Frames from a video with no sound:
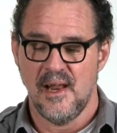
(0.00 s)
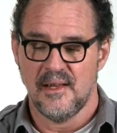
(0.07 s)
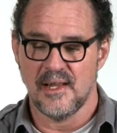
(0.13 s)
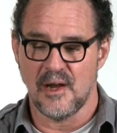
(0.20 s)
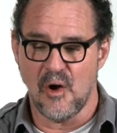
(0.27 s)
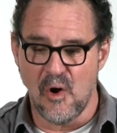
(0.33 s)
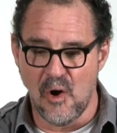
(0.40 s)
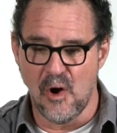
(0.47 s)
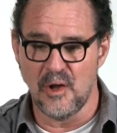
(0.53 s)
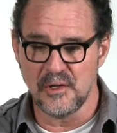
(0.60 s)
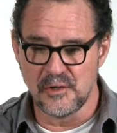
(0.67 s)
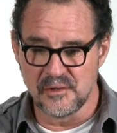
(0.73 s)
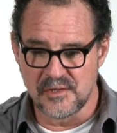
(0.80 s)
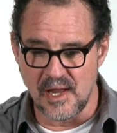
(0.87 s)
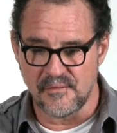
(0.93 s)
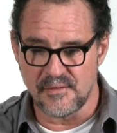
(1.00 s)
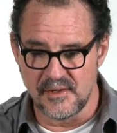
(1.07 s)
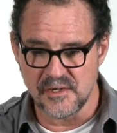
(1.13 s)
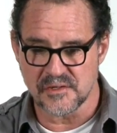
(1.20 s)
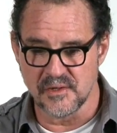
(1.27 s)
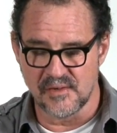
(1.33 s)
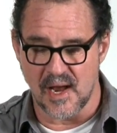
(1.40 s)
Let all your
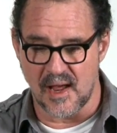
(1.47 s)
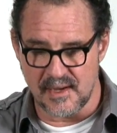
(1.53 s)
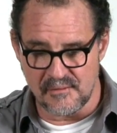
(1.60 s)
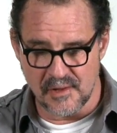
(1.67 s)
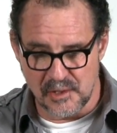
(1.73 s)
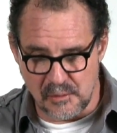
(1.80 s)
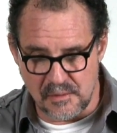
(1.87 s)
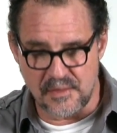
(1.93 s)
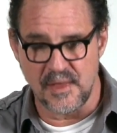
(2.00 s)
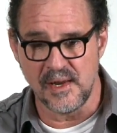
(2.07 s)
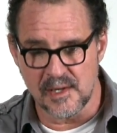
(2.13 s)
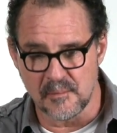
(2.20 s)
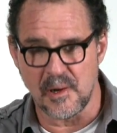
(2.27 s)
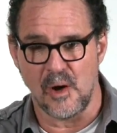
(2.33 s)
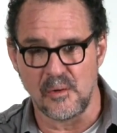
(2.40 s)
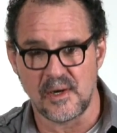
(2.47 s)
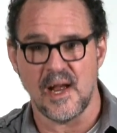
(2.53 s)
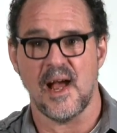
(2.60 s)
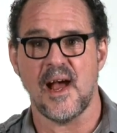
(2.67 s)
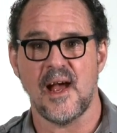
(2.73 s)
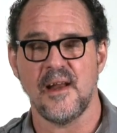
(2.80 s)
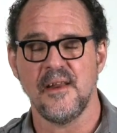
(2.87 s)
definition of God, everything you think about
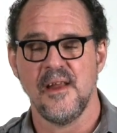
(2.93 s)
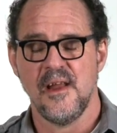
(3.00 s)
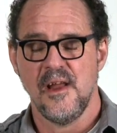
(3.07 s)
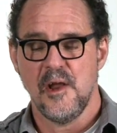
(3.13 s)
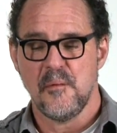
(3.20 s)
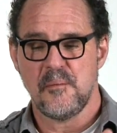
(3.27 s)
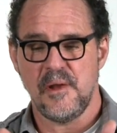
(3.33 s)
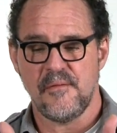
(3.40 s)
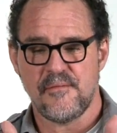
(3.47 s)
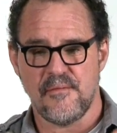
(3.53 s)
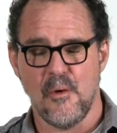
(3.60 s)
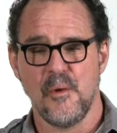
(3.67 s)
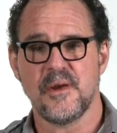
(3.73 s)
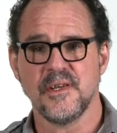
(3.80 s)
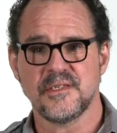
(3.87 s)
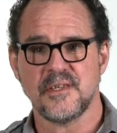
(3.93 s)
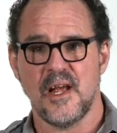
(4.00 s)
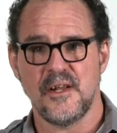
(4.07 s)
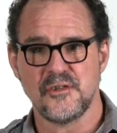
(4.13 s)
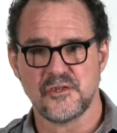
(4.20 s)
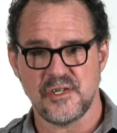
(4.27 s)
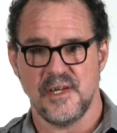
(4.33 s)
God, be focused
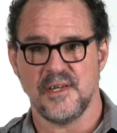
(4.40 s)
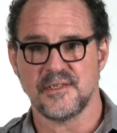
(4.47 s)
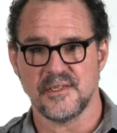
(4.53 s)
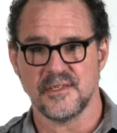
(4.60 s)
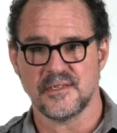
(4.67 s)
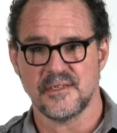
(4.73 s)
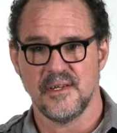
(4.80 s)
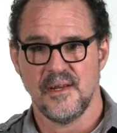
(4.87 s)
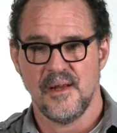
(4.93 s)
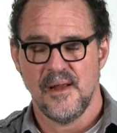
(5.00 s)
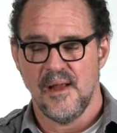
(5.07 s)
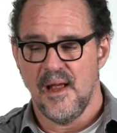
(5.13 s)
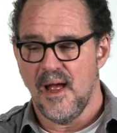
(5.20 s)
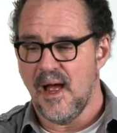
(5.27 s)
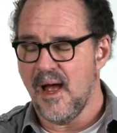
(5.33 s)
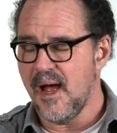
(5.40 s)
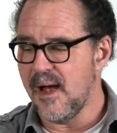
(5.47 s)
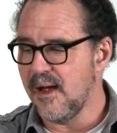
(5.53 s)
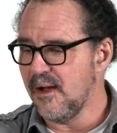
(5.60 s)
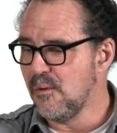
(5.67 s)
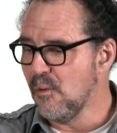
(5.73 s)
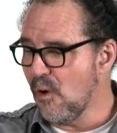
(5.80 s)
on Jesus,
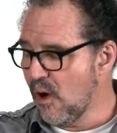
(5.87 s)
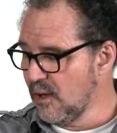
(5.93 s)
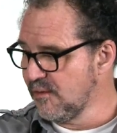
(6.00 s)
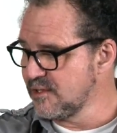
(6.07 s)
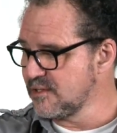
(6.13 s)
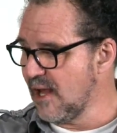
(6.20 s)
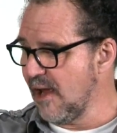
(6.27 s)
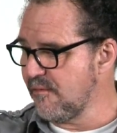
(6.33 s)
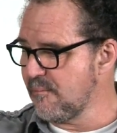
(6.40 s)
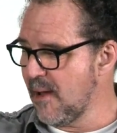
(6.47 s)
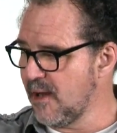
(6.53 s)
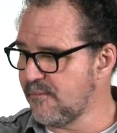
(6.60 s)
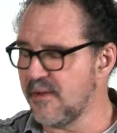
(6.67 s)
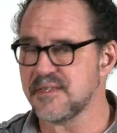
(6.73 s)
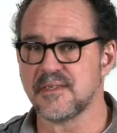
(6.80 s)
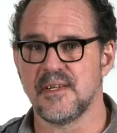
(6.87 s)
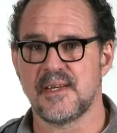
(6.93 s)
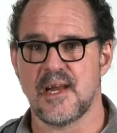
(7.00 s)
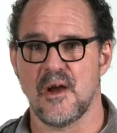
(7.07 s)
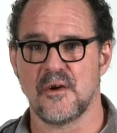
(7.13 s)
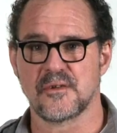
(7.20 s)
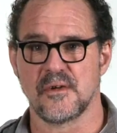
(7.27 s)
who all of his life manifested the
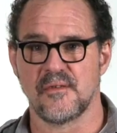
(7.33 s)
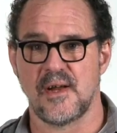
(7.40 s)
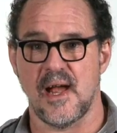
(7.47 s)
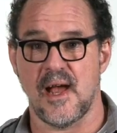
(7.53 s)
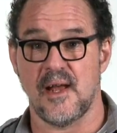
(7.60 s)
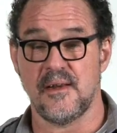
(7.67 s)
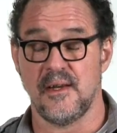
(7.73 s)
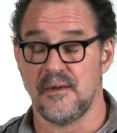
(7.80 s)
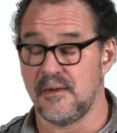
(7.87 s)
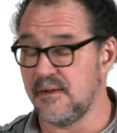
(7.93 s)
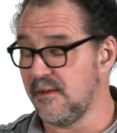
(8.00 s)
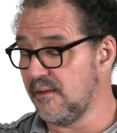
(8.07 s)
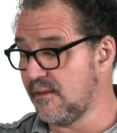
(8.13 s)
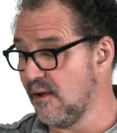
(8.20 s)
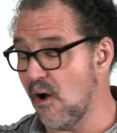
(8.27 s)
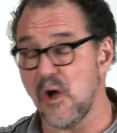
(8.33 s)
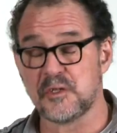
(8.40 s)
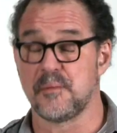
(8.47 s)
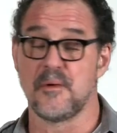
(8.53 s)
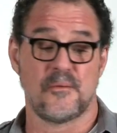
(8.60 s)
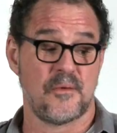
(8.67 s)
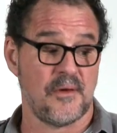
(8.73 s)
character of God, and the
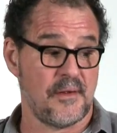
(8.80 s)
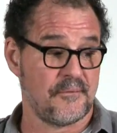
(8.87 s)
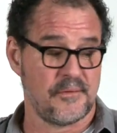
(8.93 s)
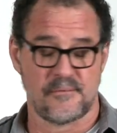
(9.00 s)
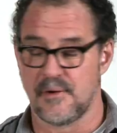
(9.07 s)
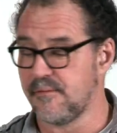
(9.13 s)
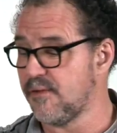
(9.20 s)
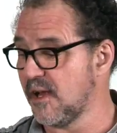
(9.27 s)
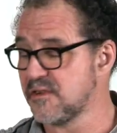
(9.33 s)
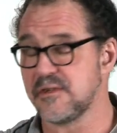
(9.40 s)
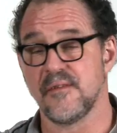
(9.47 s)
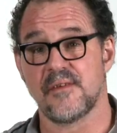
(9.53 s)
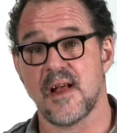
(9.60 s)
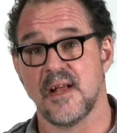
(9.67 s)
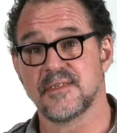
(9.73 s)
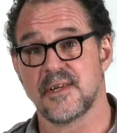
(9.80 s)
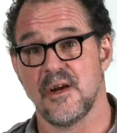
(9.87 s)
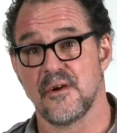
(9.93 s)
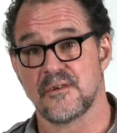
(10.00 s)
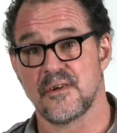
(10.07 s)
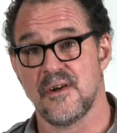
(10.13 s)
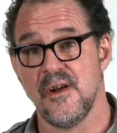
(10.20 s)
ultimate reflection of God's
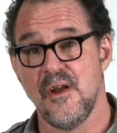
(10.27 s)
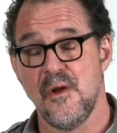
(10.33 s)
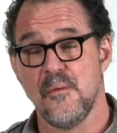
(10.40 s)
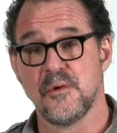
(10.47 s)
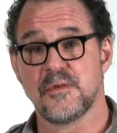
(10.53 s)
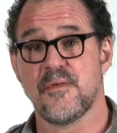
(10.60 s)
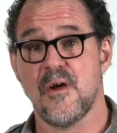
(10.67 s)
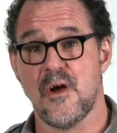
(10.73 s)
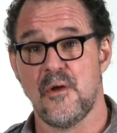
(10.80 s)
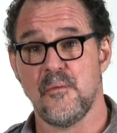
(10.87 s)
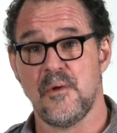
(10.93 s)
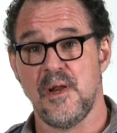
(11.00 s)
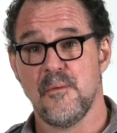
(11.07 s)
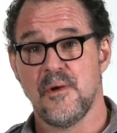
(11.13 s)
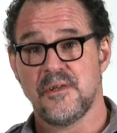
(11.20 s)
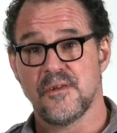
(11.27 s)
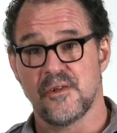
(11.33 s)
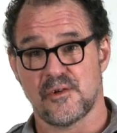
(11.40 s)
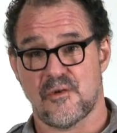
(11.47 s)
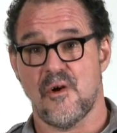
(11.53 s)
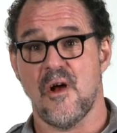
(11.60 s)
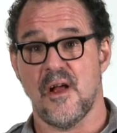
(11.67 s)
character was found when he went to the
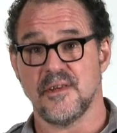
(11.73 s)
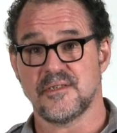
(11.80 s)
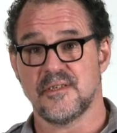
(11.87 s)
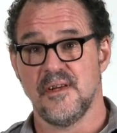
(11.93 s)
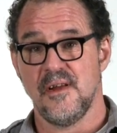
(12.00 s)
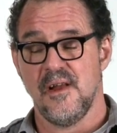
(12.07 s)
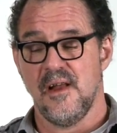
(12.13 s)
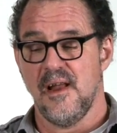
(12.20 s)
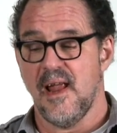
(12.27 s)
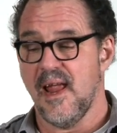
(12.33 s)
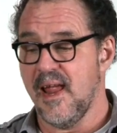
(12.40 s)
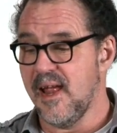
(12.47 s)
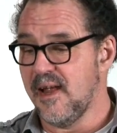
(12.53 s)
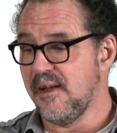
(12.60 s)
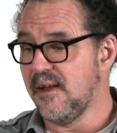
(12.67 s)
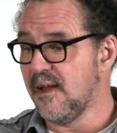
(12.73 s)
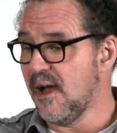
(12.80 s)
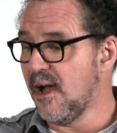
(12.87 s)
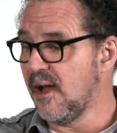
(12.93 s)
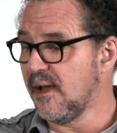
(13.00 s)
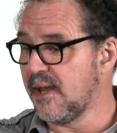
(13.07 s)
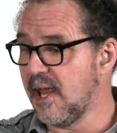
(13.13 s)
cross and
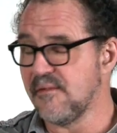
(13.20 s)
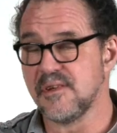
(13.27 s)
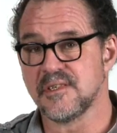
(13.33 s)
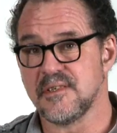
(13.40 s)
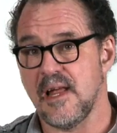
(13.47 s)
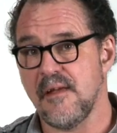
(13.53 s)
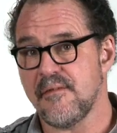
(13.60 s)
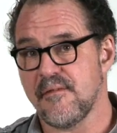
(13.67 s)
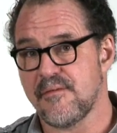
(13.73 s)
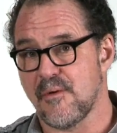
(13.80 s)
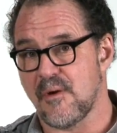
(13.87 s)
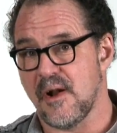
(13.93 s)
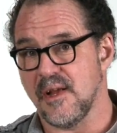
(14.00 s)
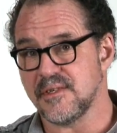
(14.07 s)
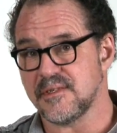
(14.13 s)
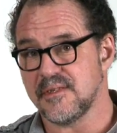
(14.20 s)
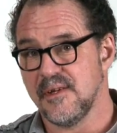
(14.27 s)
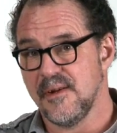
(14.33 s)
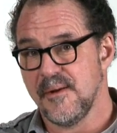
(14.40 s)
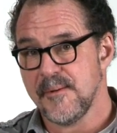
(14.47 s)
gave his life for us.